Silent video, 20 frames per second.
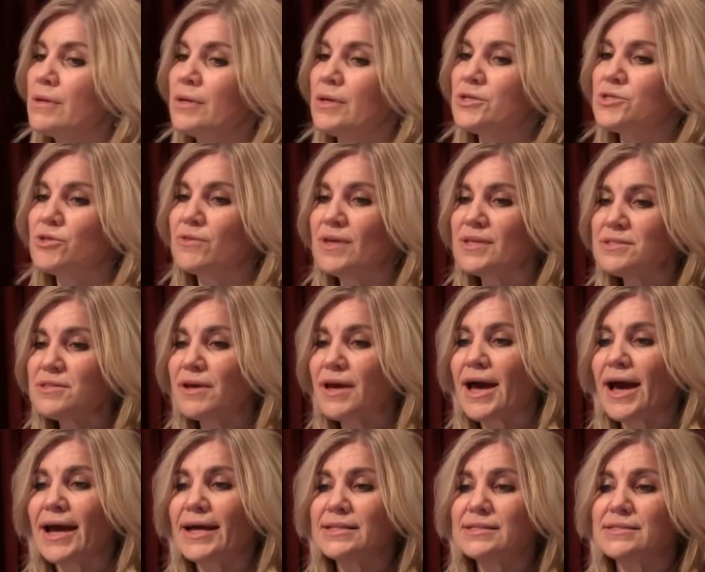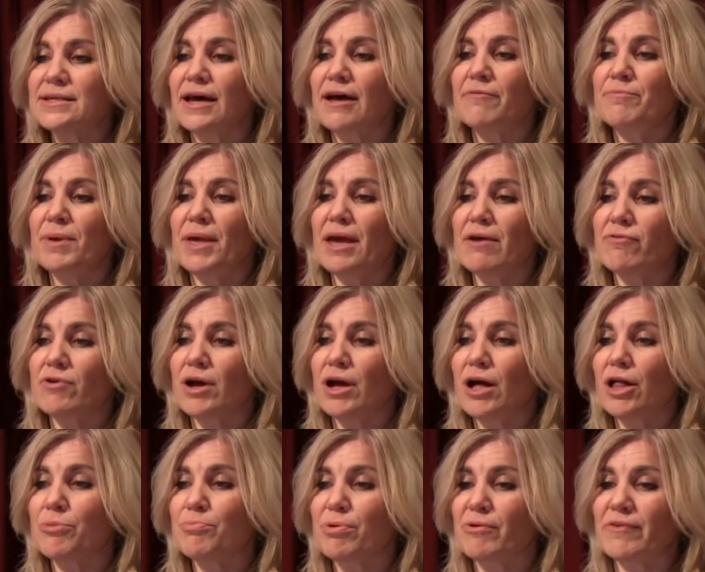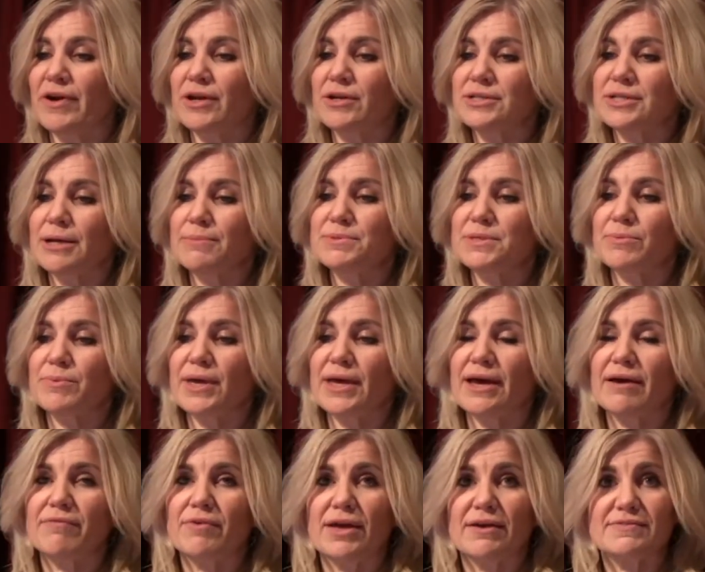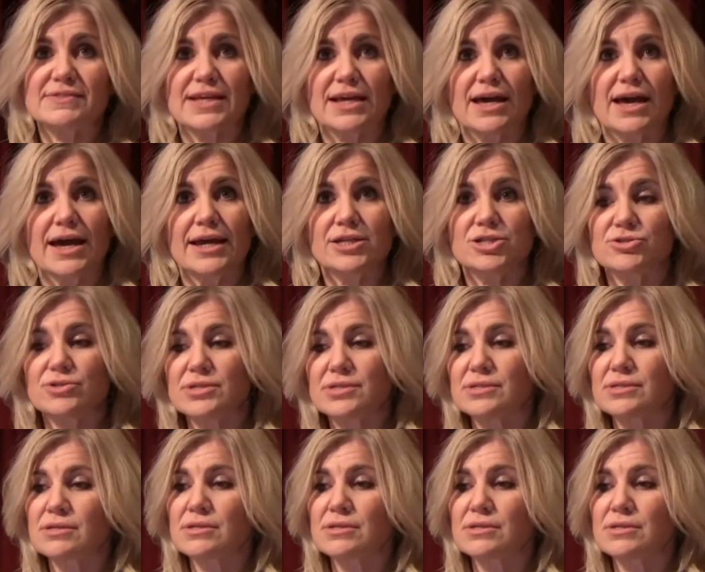So these are the kinds of behavioral health provider types that we have. We have psychiatrists.